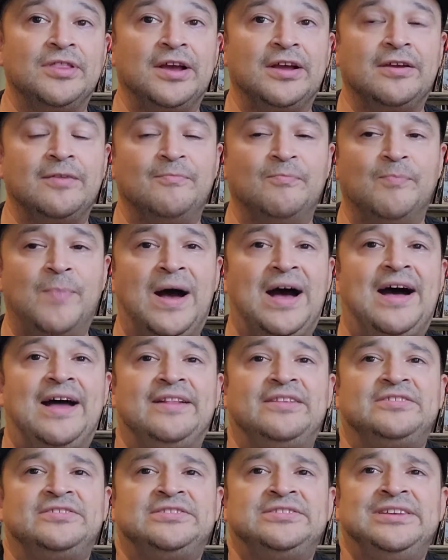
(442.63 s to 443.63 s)
I could
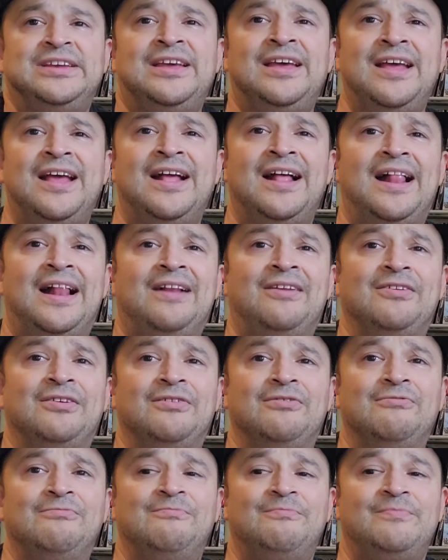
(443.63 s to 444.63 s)
bought, I don't
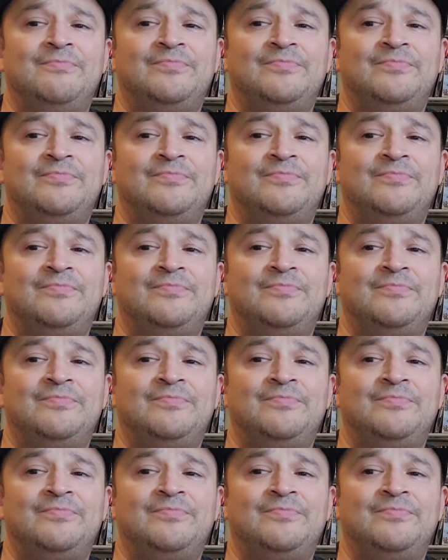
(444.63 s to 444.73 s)
know,